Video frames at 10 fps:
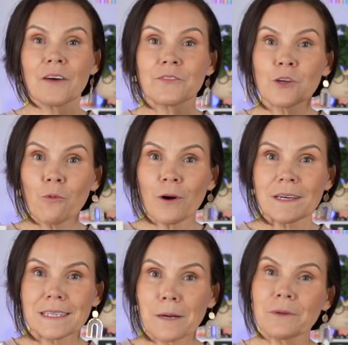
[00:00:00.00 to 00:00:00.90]
A few more
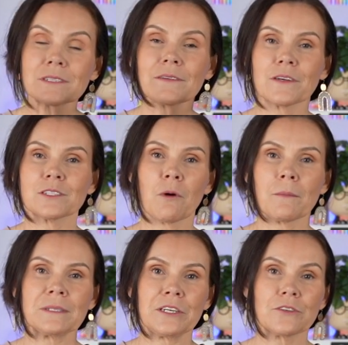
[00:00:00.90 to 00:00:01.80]
examples of those Smart
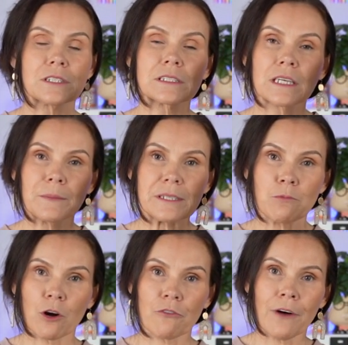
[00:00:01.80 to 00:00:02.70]
materials is going to be
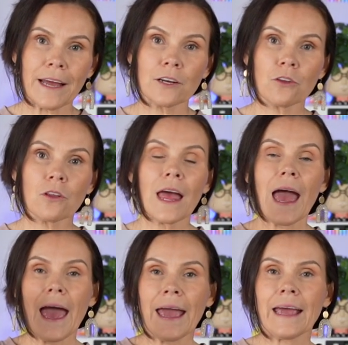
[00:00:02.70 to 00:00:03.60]
Smart Vinyl
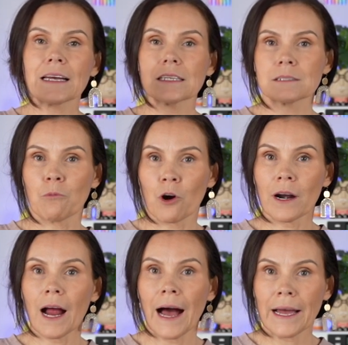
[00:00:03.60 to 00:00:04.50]
and
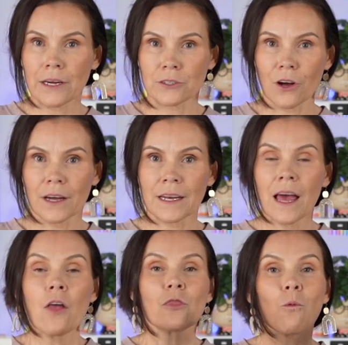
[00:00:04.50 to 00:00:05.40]
Smart Iron-On.
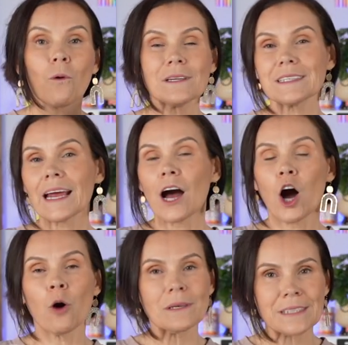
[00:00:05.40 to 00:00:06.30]
The ones that I
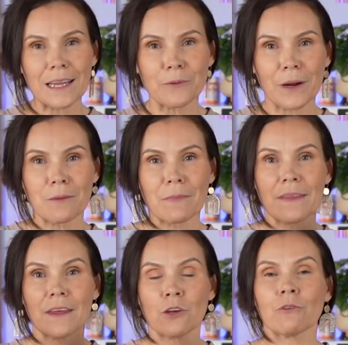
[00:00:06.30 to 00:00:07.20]
always highly
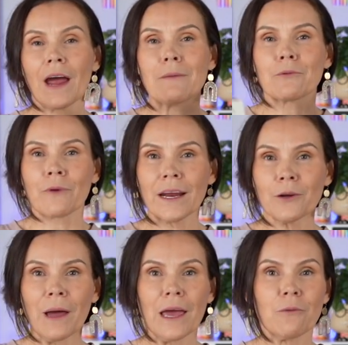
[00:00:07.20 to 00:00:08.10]
recommend that you grab right
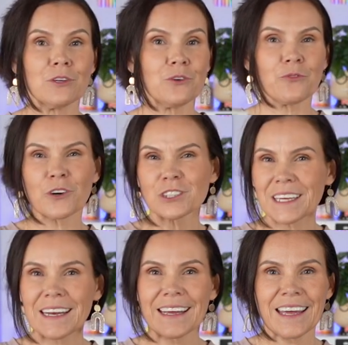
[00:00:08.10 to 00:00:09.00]
away when you first
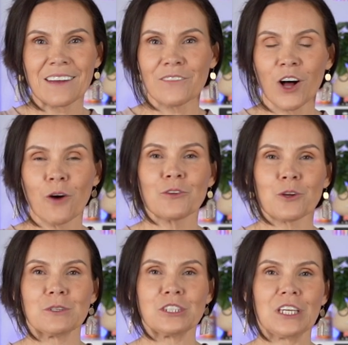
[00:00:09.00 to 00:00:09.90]
getting involved with your
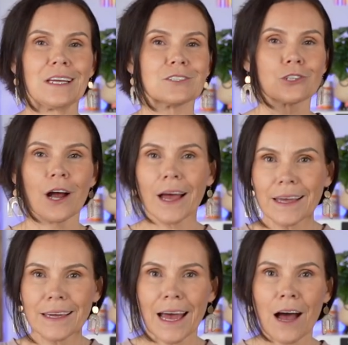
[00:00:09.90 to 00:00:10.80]
machine,
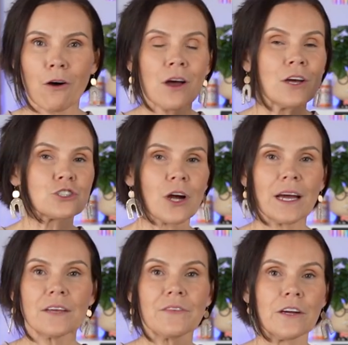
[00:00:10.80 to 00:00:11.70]
trying it out,
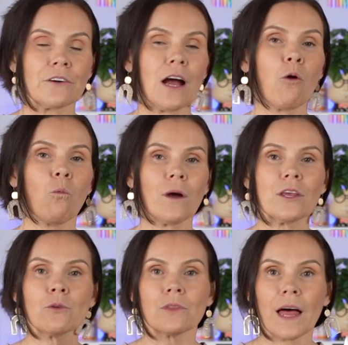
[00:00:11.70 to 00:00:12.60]
trying to figure out what
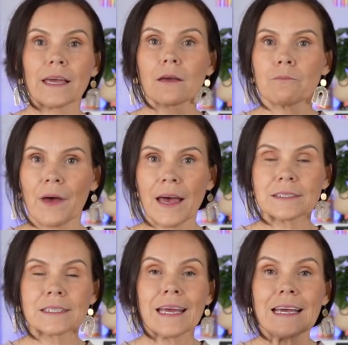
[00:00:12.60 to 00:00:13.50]
you like
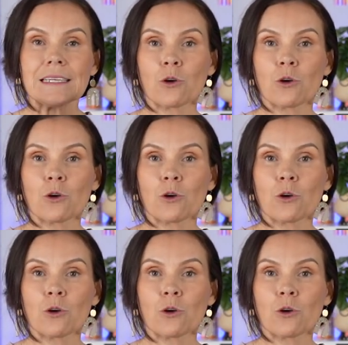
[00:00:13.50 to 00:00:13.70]
best, is